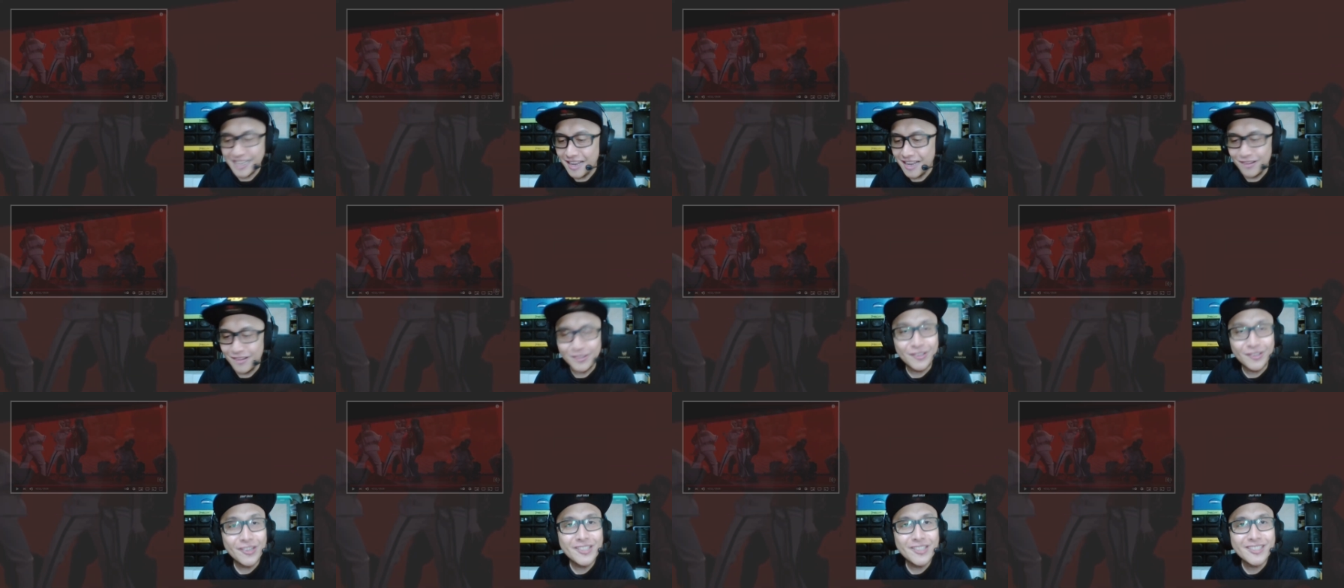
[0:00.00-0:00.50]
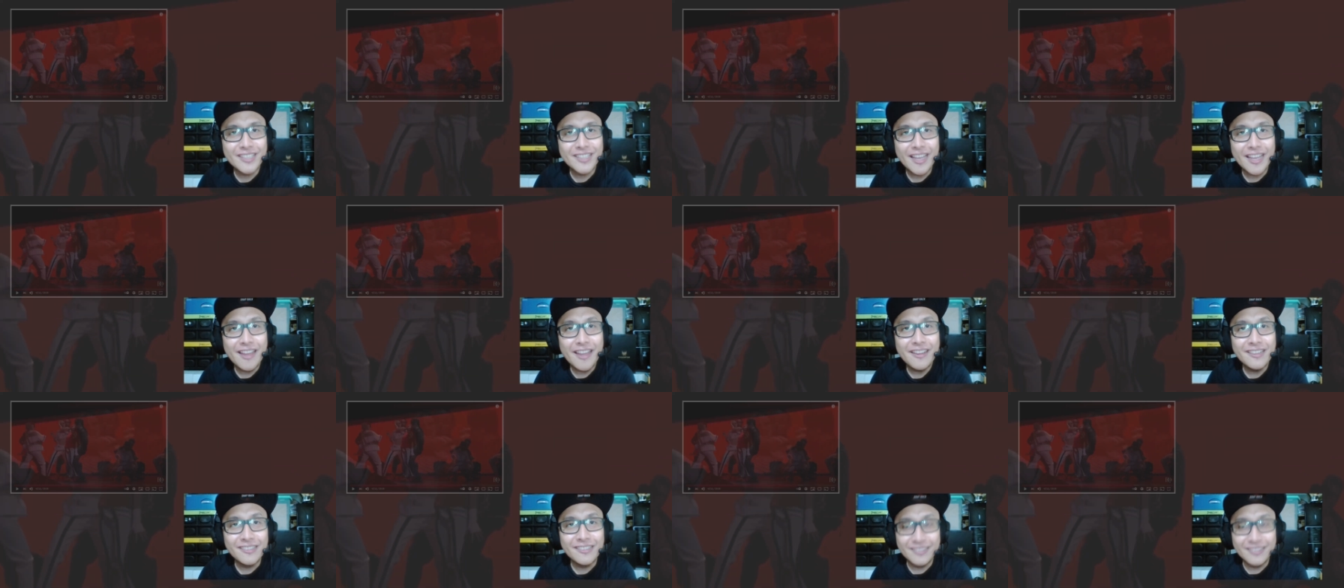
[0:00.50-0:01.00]
girls
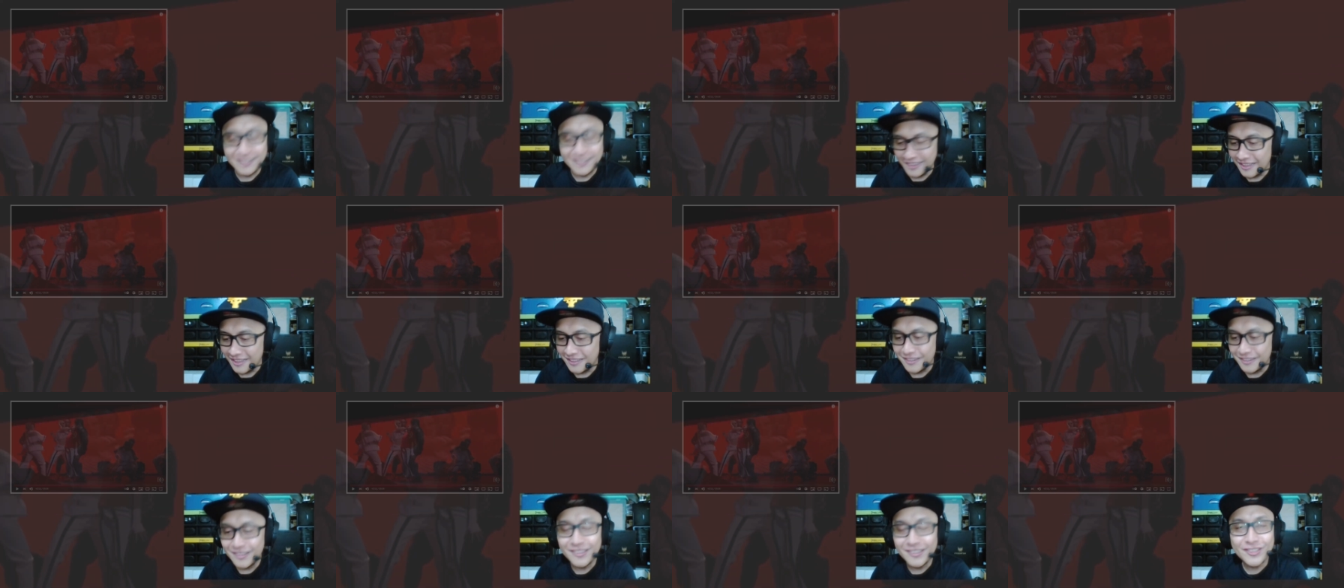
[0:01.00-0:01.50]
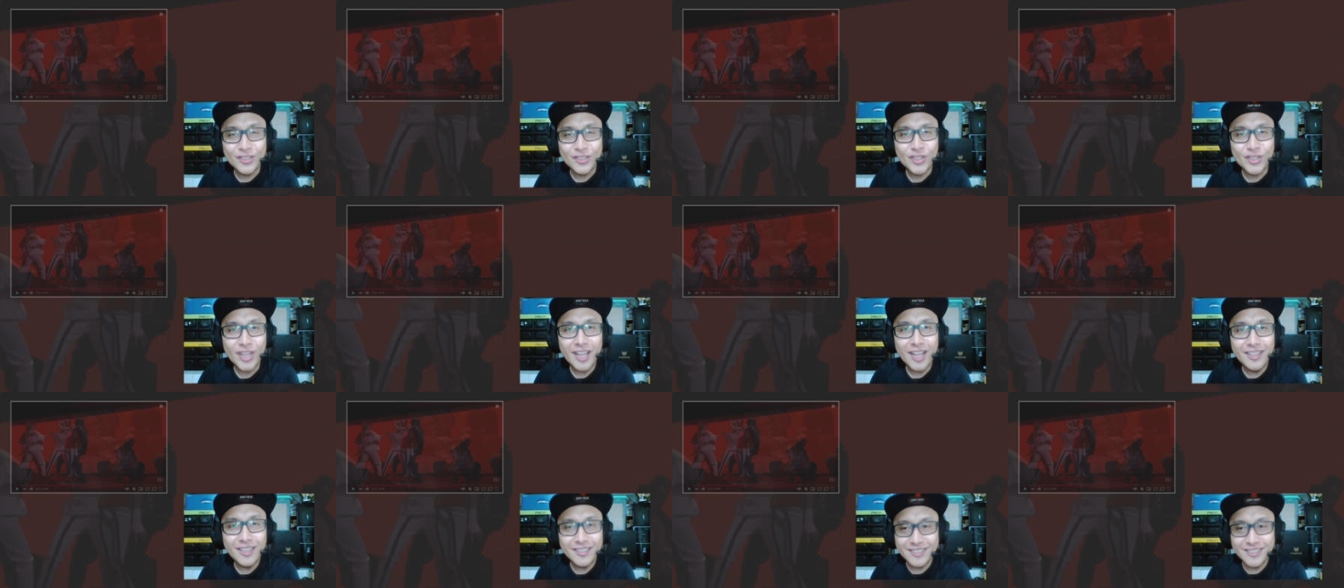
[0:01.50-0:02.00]
getting a little
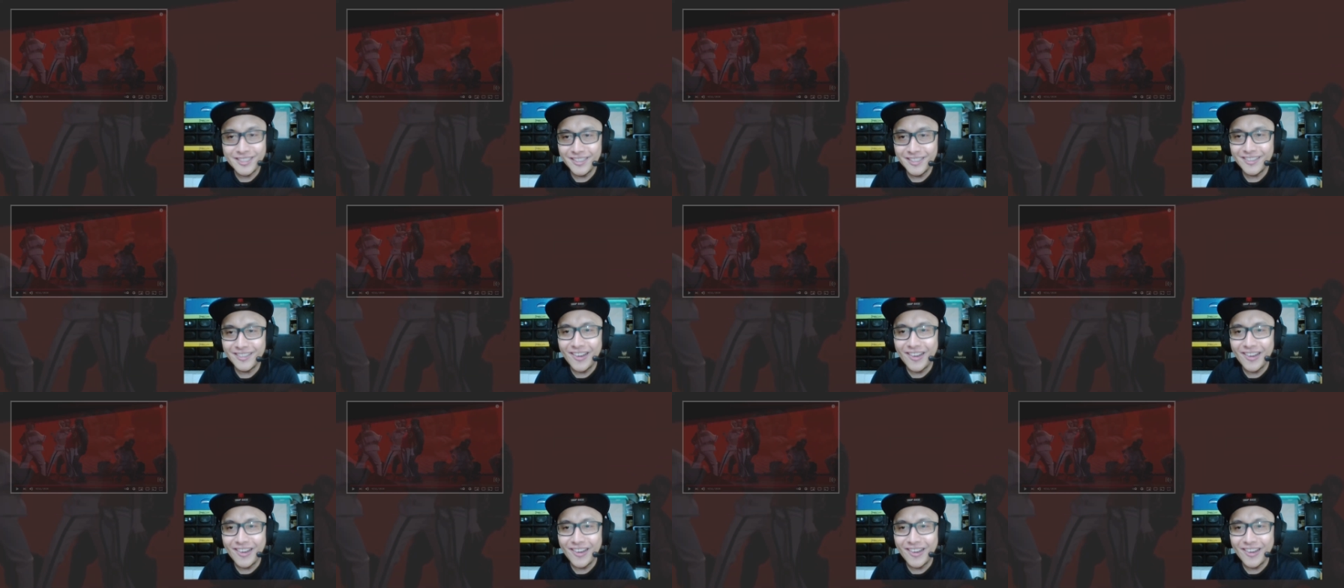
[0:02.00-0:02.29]
jealous here.